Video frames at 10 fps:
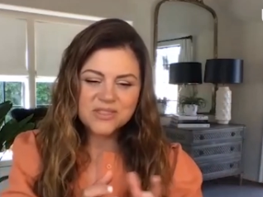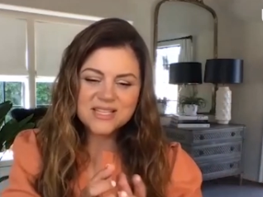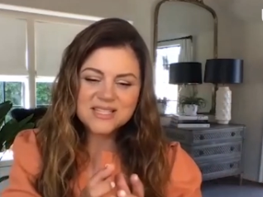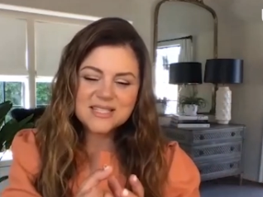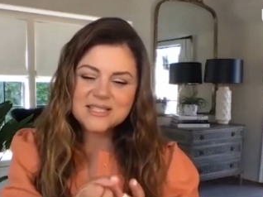but
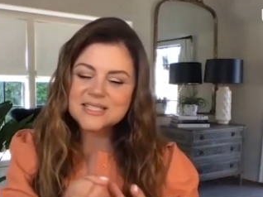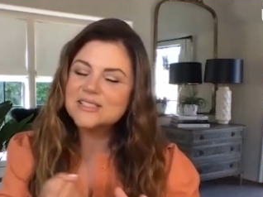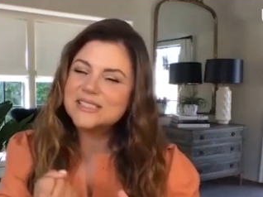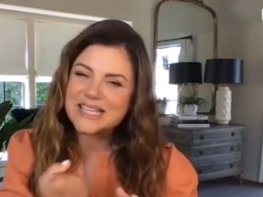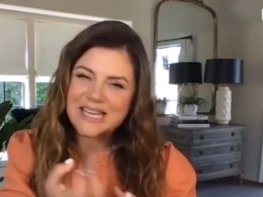then
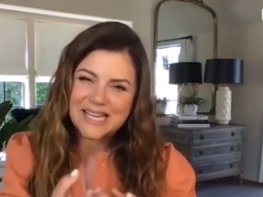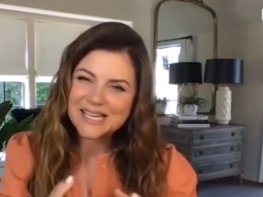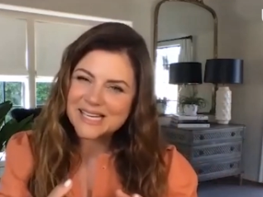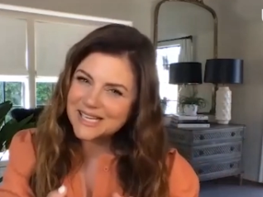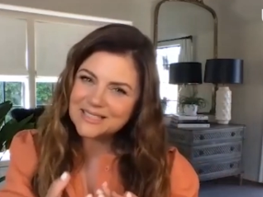still
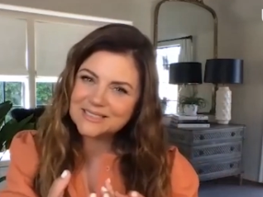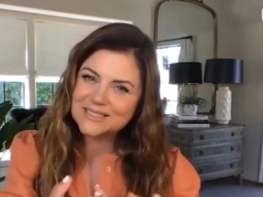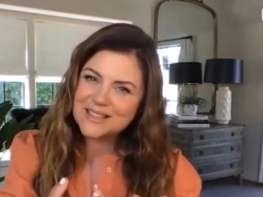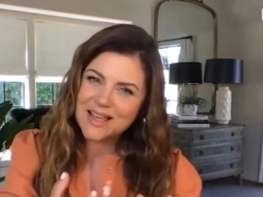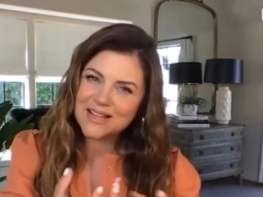needing
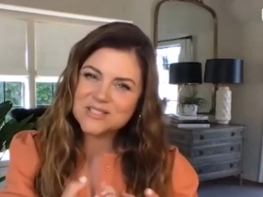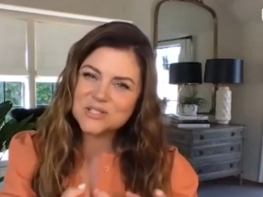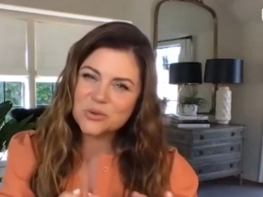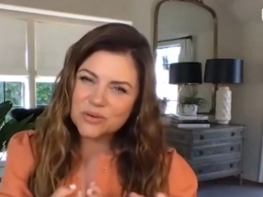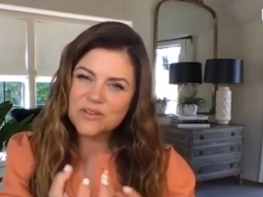that
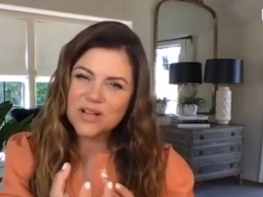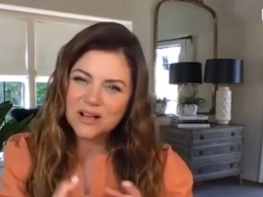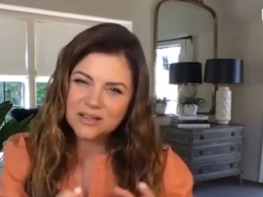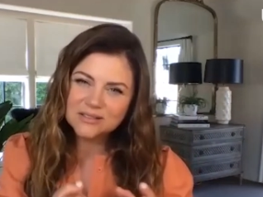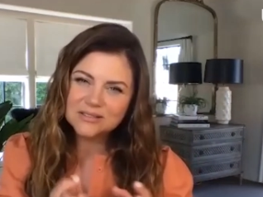sort of
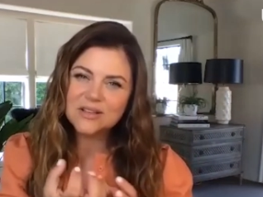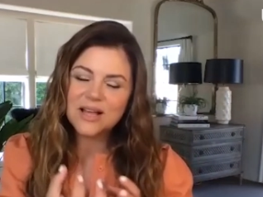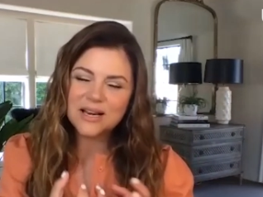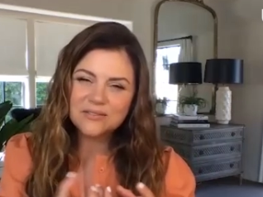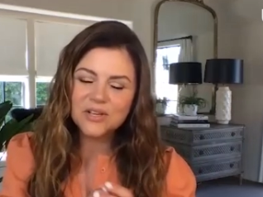young
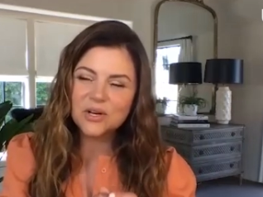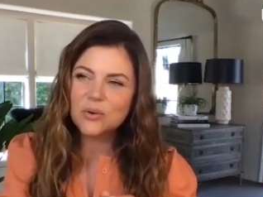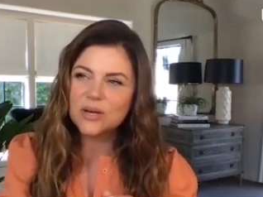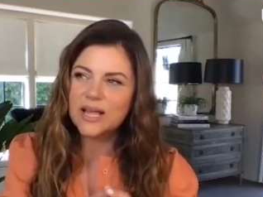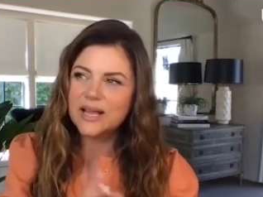kind of, you
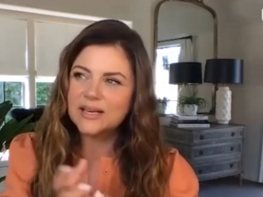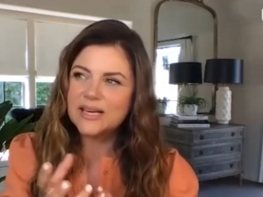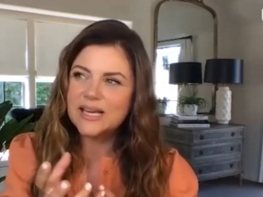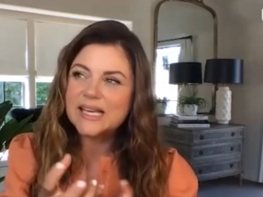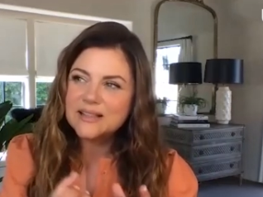know, and, and
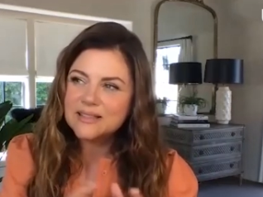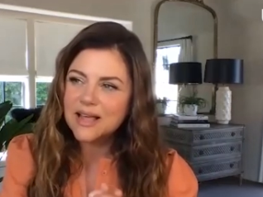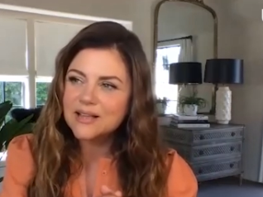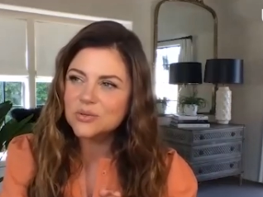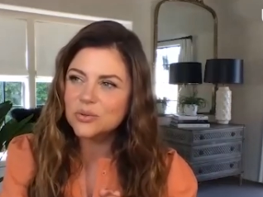needing
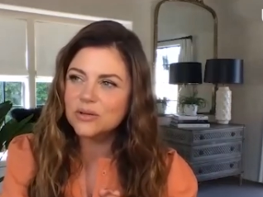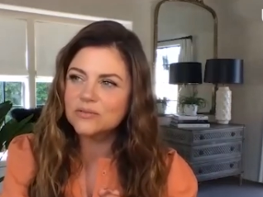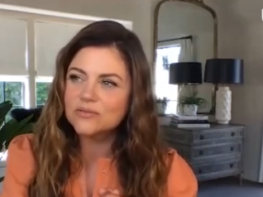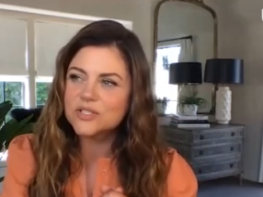that sort of